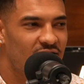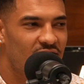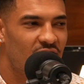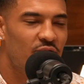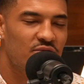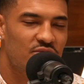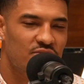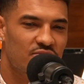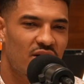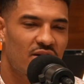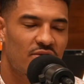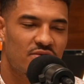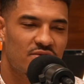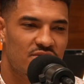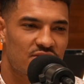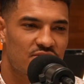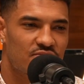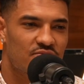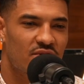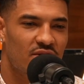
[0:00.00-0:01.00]
it was
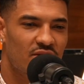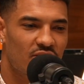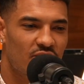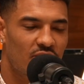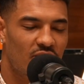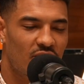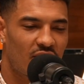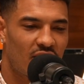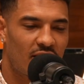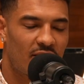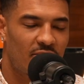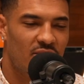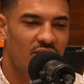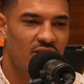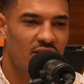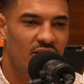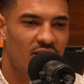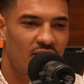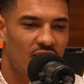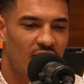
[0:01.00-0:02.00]
just really cool. I
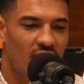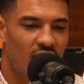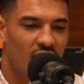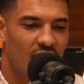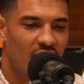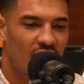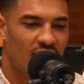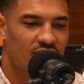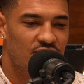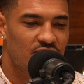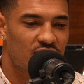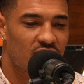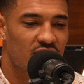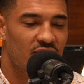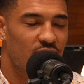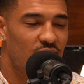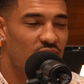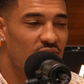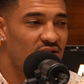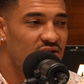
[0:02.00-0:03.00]
mean, I just really
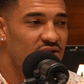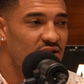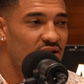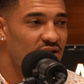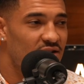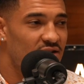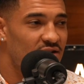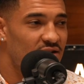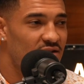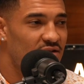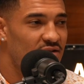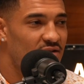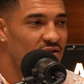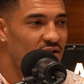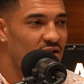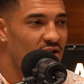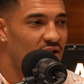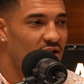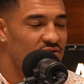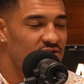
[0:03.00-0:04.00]
appreciated it,
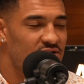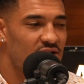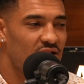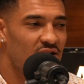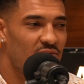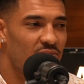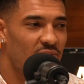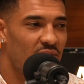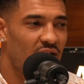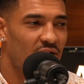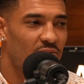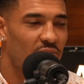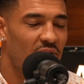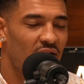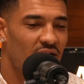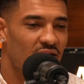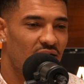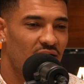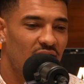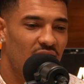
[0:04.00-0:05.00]
and I was taken back
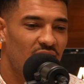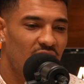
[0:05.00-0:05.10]
by it.